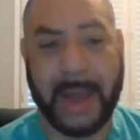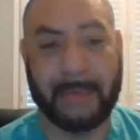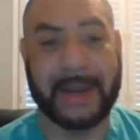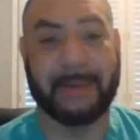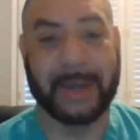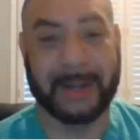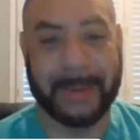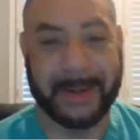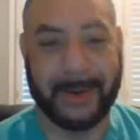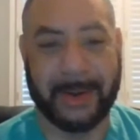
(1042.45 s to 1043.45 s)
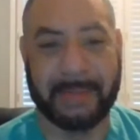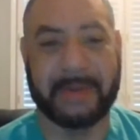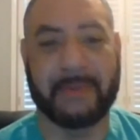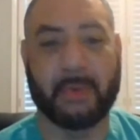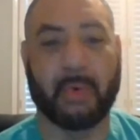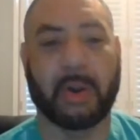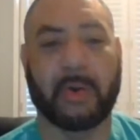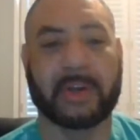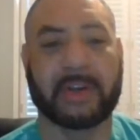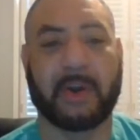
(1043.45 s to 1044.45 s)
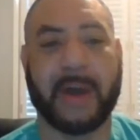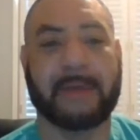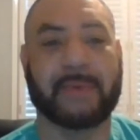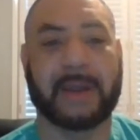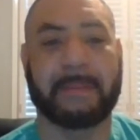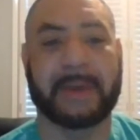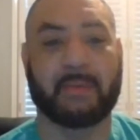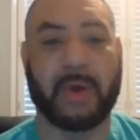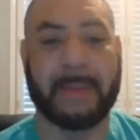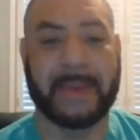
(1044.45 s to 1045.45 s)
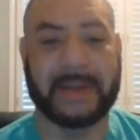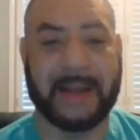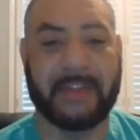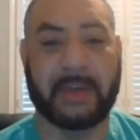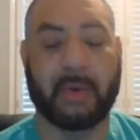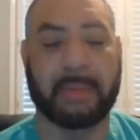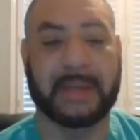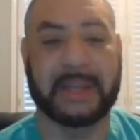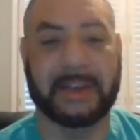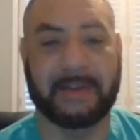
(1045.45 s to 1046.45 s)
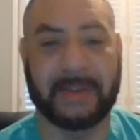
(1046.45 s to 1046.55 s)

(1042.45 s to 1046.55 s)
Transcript: I would not recommend going, but if you were going to go, I would recommend wiping down the equipment